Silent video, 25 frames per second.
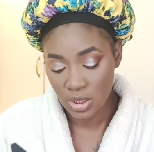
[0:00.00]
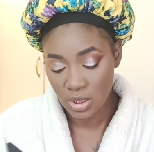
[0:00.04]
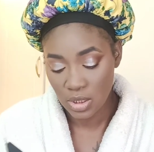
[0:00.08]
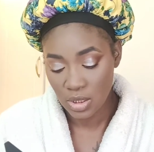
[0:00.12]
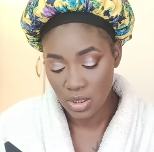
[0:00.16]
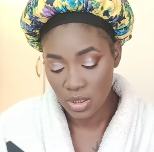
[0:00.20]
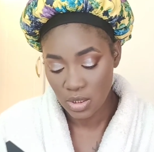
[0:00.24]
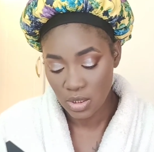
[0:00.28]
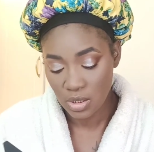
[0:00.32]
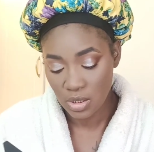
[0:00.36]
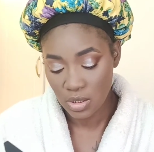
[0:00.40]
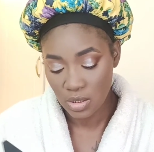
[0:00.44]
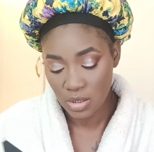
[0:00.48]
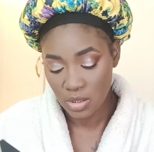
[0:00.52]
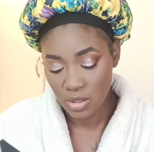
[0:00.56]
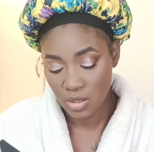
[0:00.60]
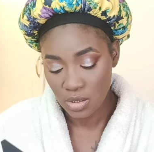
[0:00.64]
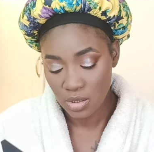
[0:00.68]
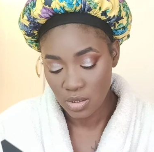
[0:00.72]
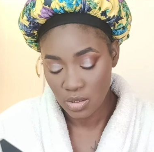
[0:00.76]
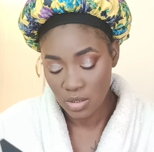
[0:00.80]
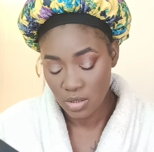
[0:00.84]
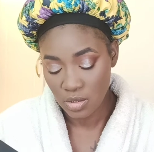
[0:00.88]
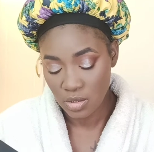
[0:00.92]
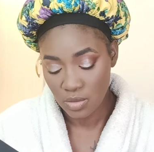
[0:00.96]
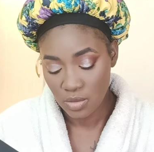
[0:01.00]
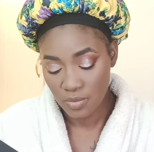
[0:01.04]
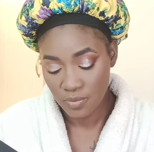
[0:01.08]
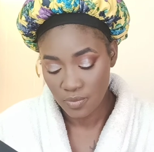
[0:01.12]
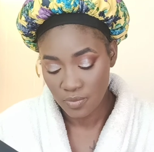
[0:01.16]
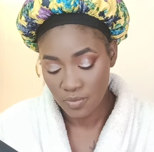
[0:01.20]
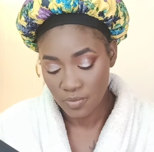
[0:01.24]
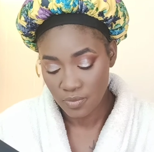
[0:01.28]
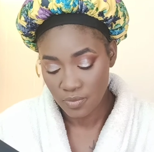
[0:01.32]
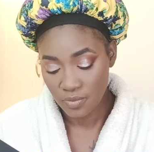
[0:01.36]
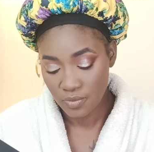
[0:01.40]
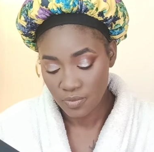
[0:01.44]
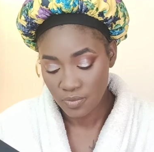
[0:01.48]

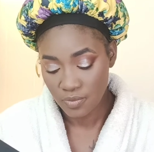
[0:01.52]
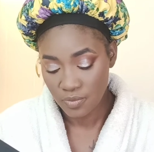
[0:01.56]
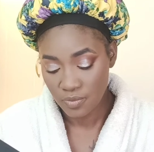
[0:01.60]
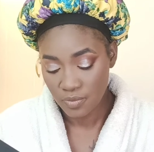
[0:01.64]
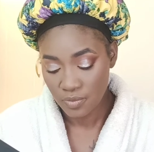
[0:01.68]
Nothing is said.